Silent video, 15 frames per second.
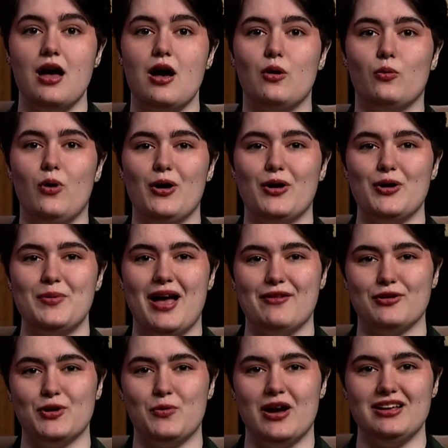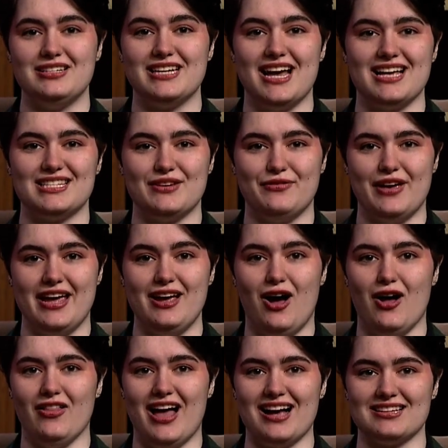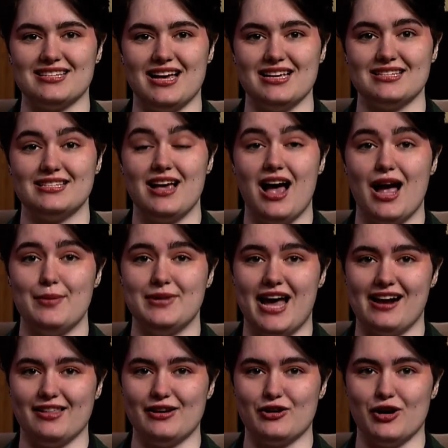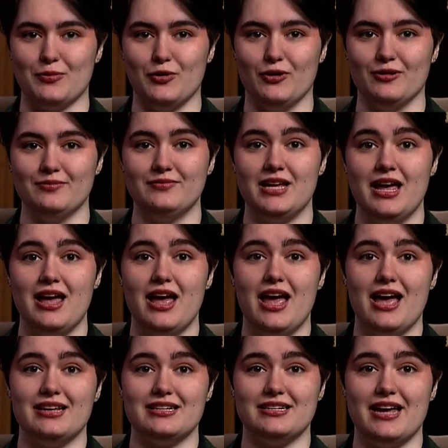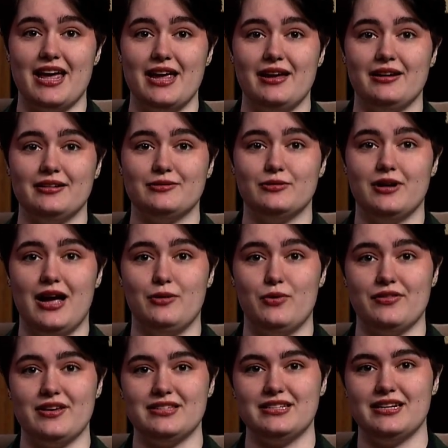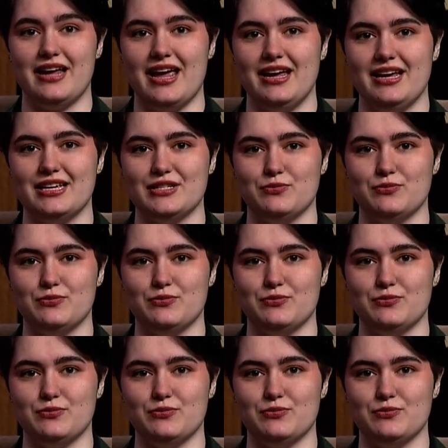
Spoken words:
Welcome everyone to SFA All Access. I'm Natalie Cripple, and with us today is